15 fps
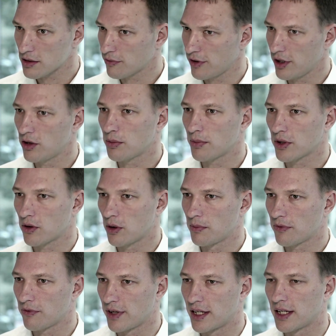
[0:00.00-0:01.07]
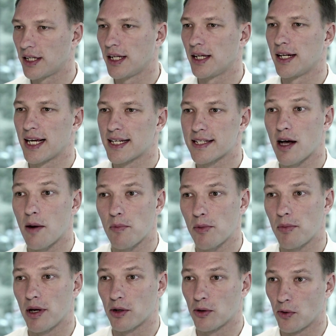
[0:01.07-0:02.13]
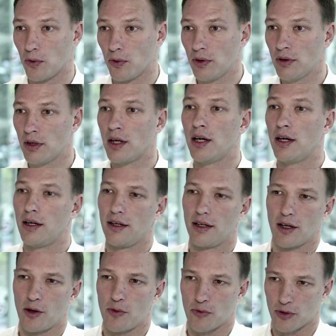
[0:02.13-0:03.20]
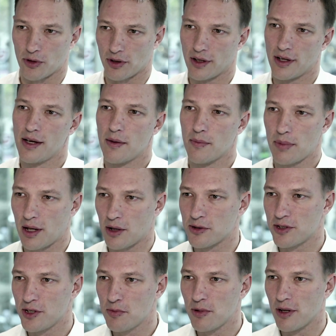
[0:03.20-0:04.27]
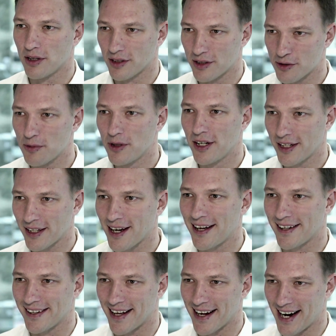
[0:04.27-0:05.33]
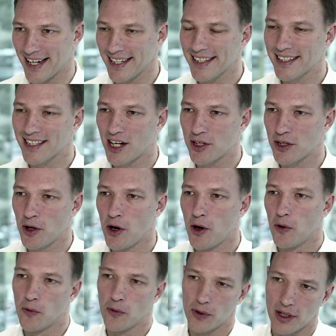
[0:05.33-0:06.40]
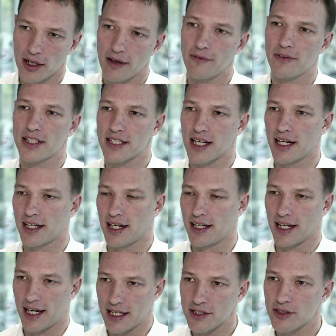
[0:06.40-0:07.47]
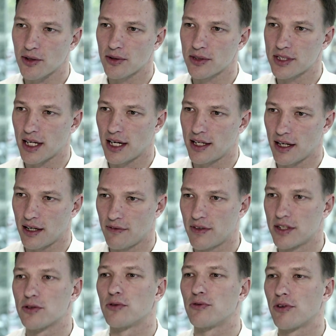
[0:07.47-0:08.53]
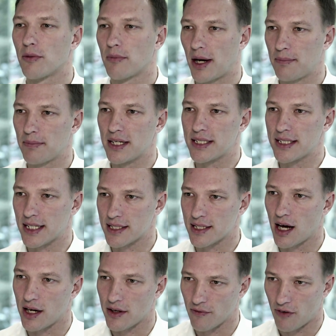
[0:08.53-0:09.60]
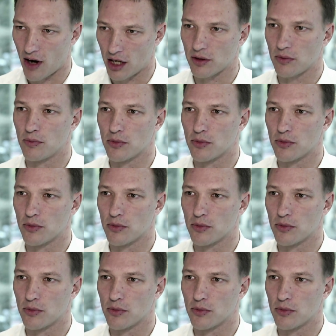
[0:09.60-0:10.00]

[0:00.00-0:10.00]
in order to make it through the next light while it's still green. Or we display the remaining waiting time until the end of the red light phase, when it's unavoidable that the driver will have to